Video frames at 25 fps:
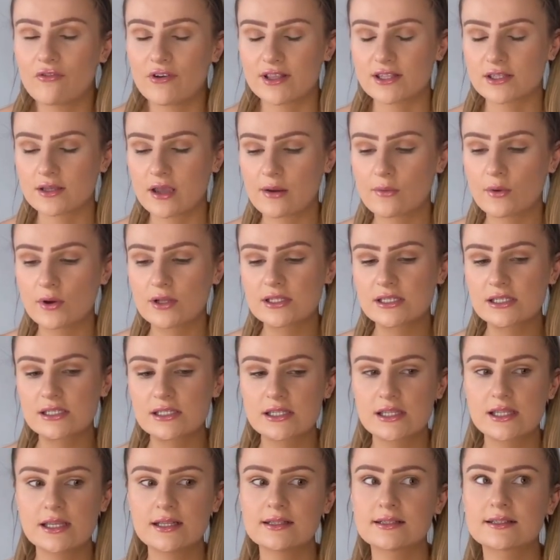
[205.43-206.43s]
So I wanted
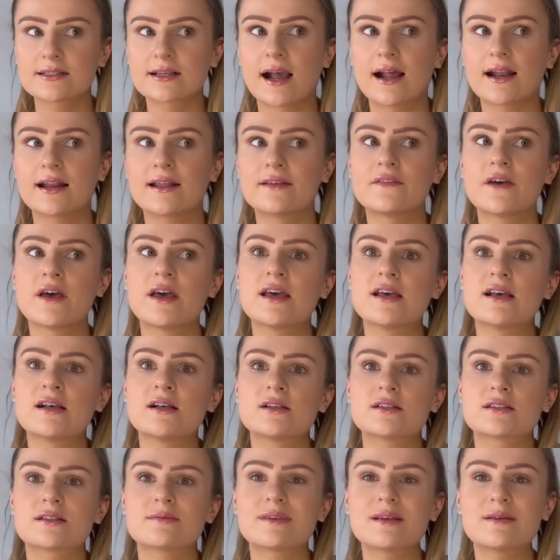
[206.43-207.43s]
something to kind of,
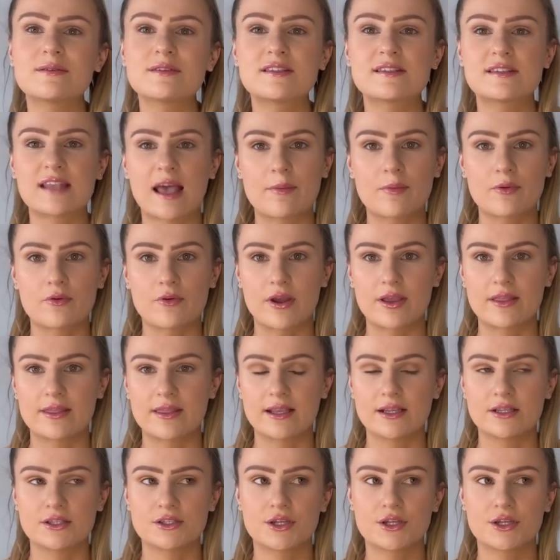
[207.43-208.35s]
sometimes separate things.